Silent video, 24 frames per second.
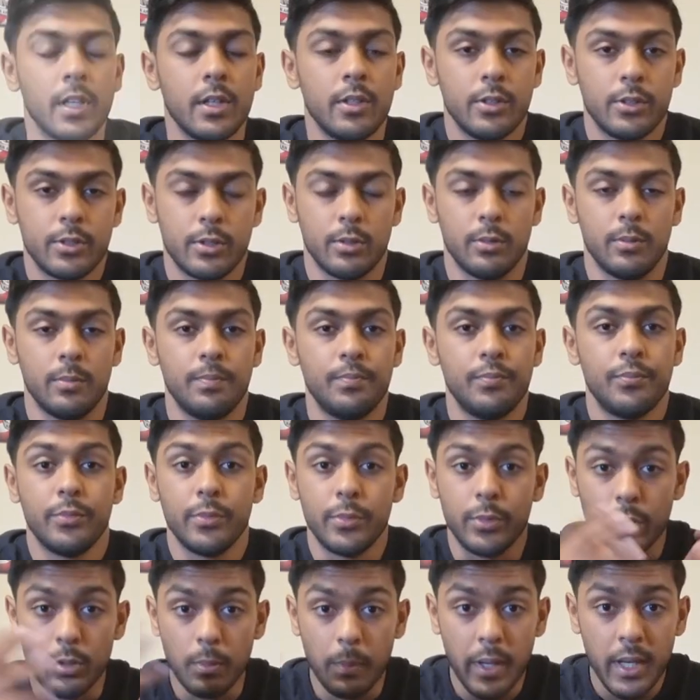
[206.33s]
So
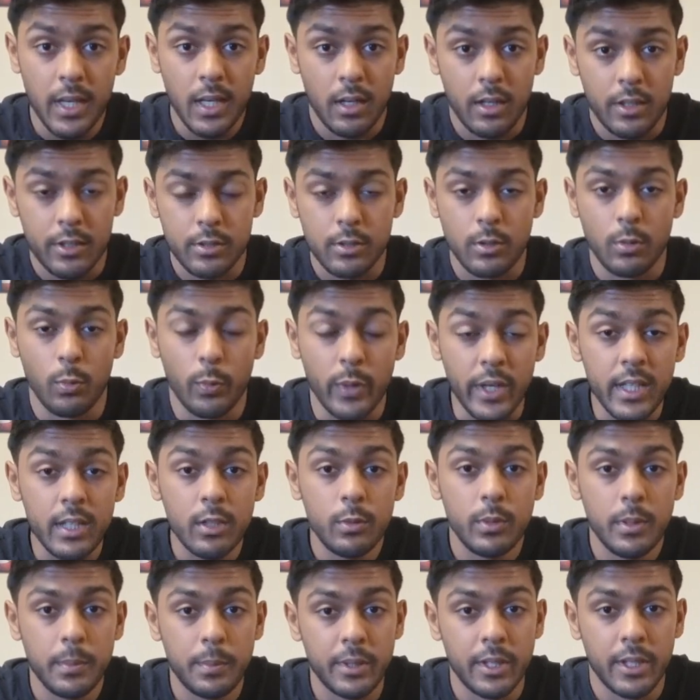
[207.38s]
you may ask, where do
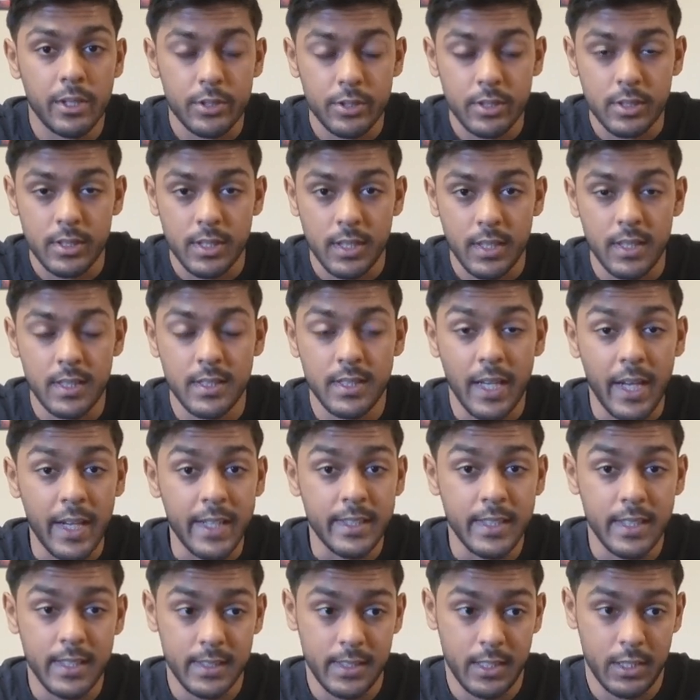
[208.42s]
we purchase these
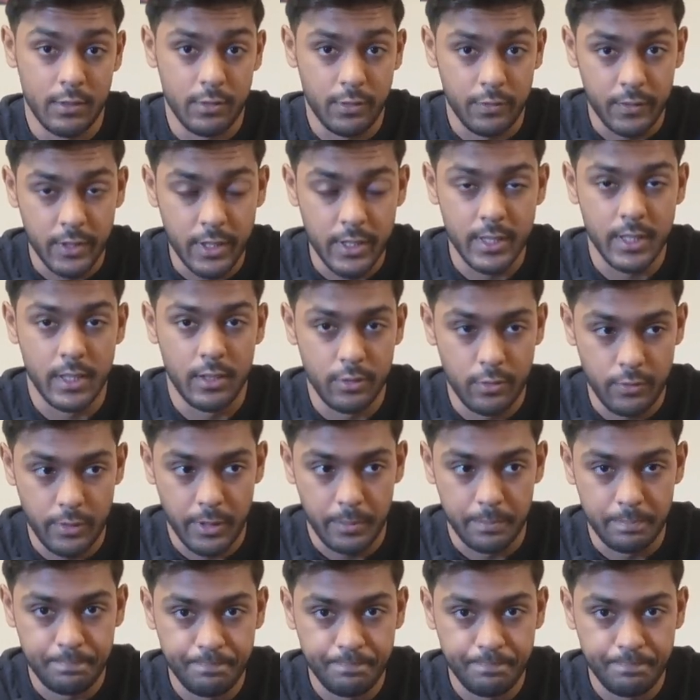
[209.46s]
18650 cells from?